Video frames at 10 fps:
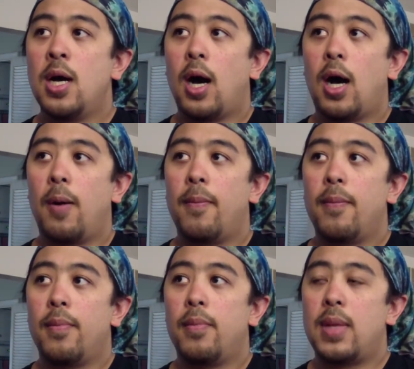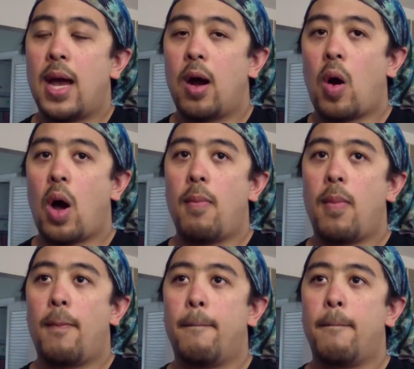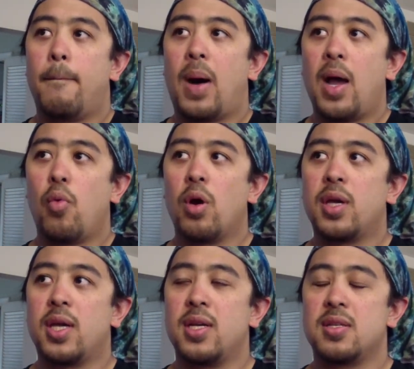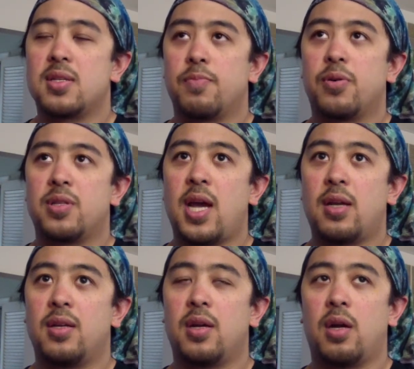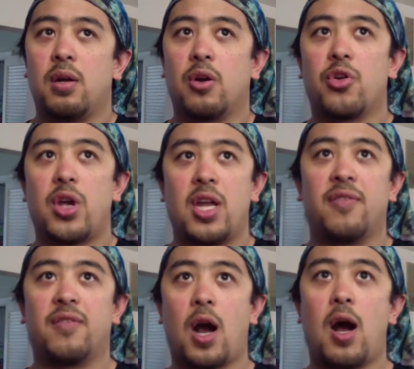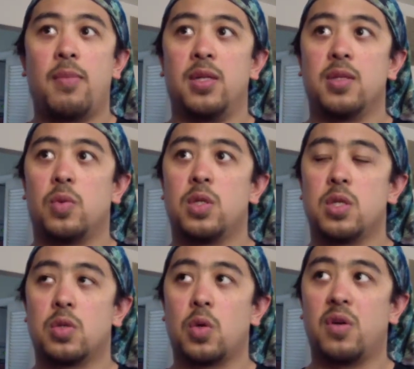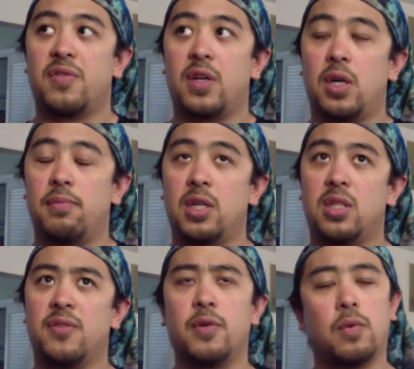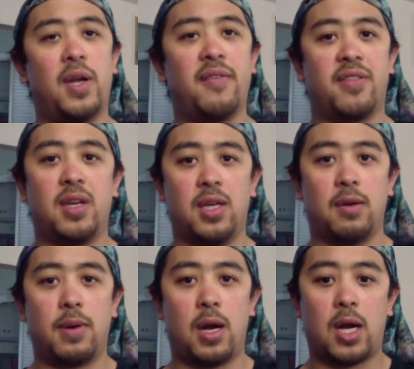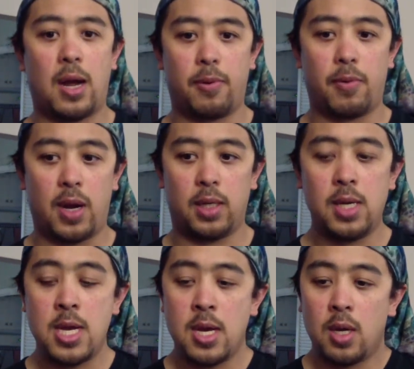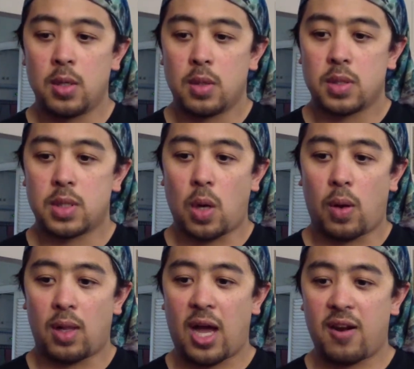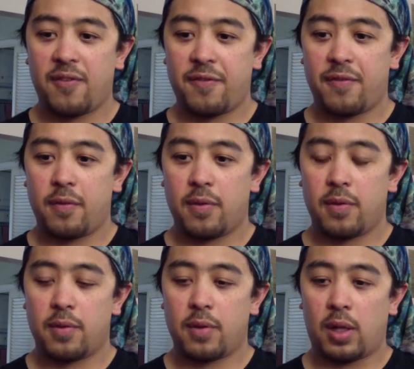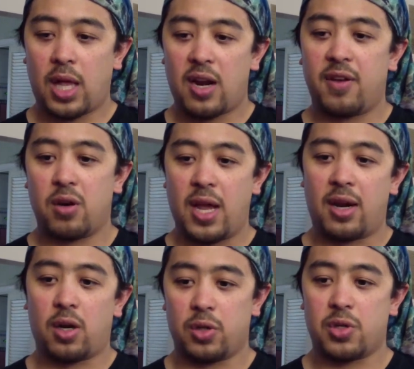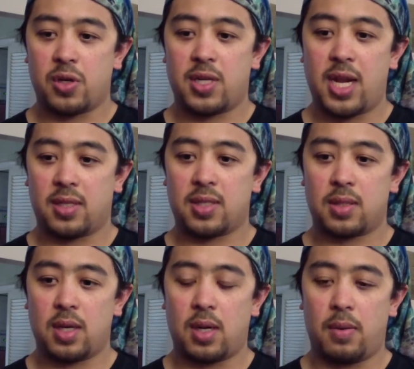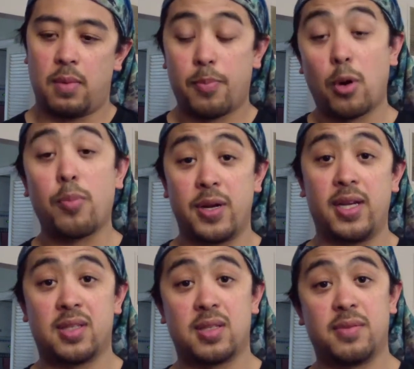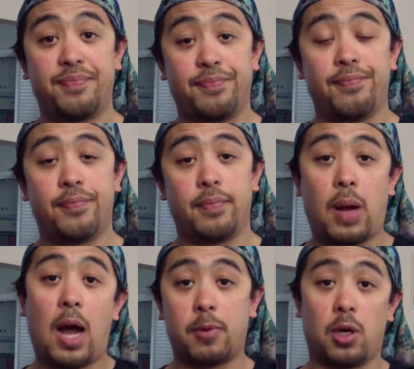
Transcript: Now, my work is protected under Creative Commons, which is sort of a different way of thinking about copyright. So a lot of internet culture takes, appropriates pop